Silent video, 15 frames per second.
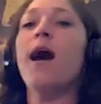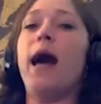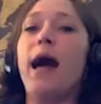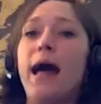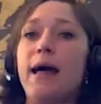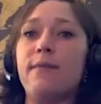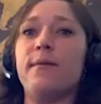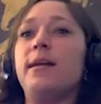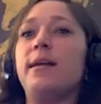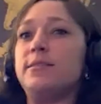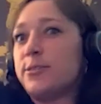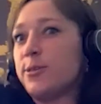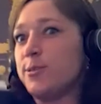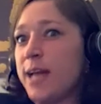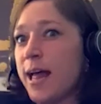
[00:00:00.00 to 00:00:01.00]
And
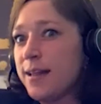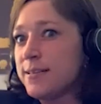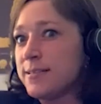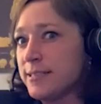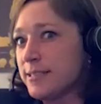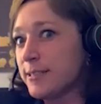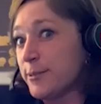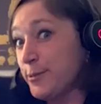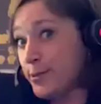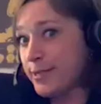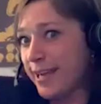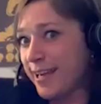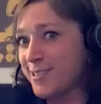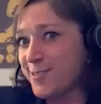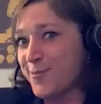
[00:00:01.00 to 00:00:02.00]
so tell us the use
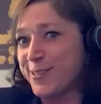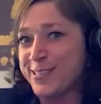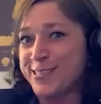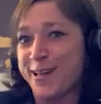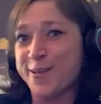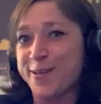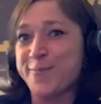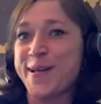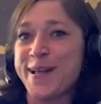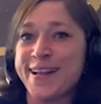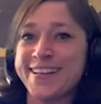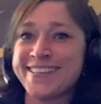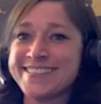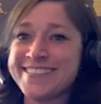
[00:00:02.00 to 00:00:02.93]
case for the Jelly Belly.